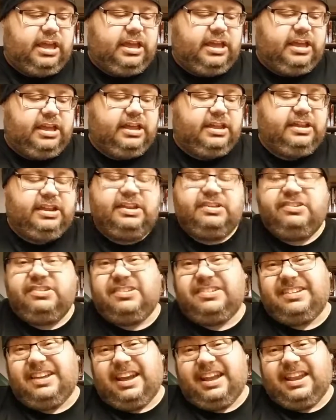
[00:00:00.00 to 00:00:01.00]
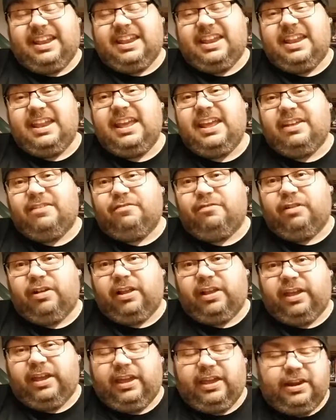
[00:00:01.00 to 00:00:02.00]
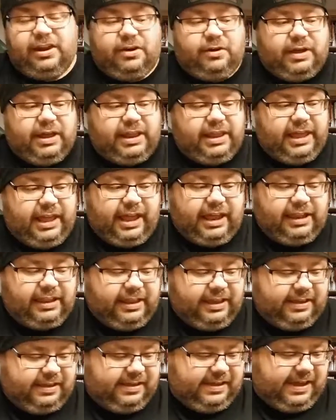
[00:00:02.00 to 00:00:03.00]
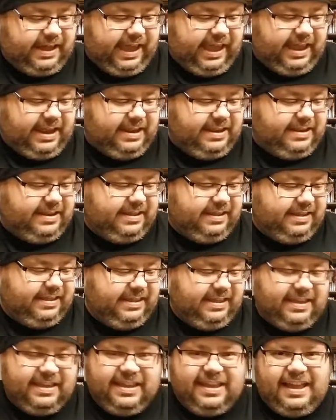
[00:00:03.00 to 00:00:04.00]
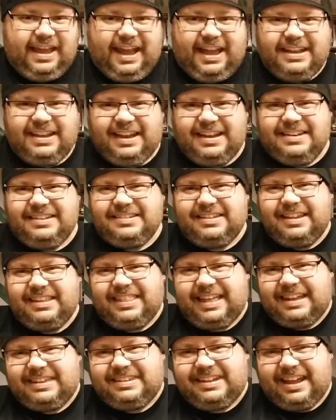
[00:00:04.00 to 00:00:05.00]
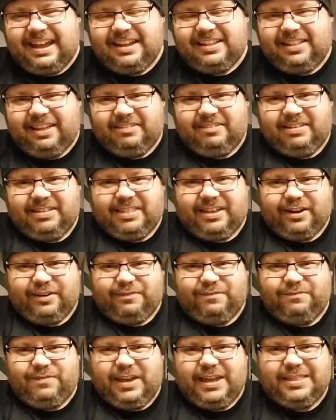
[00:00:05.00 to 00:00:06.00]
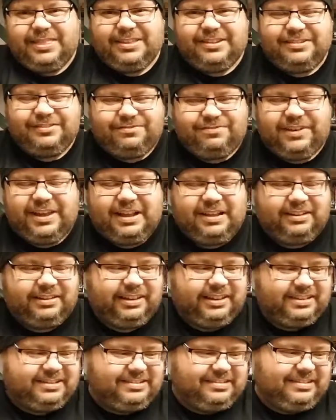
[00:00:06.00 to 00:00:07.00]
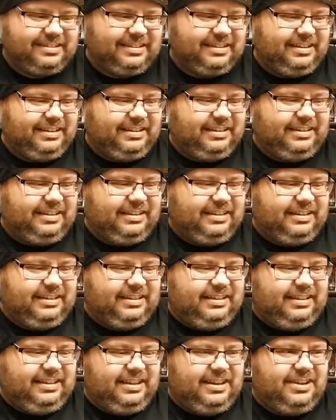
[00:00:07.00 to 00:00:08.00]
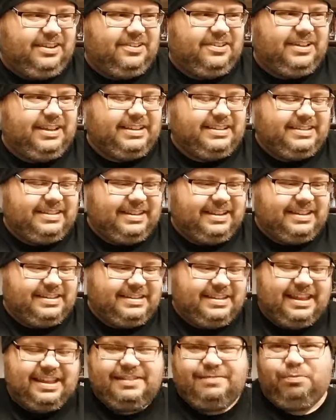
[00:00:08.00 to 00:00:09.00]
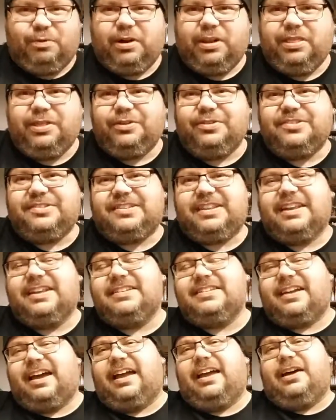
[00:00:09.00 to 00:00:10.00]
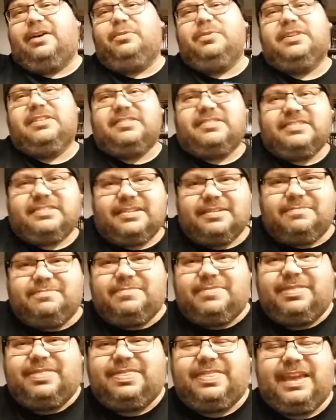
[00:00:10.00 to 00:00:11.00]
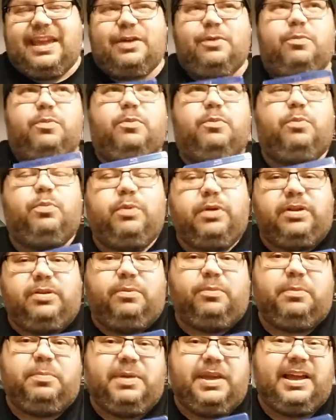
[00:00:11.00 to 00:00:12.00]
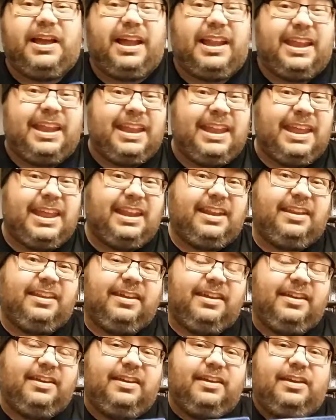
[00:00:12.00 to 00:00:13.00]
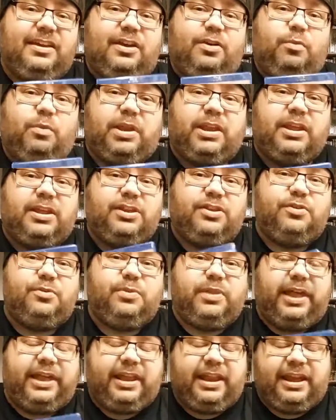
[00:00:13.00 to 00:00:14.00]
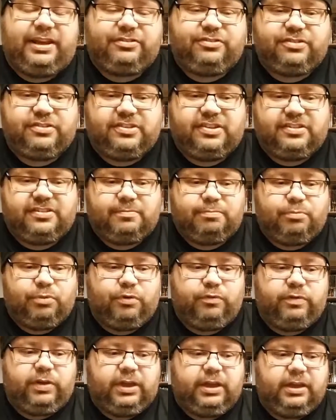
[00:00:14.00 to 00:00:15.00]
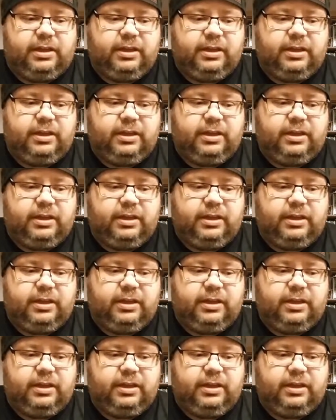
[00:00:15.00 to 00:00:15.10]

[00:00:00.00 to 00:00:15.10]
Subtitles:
It's just kind of neat, really, you know. I just like that tagline right there: faith has failed us, you know. It's one of those things I always think would be kind of neat when you do, like, an exorcism movie.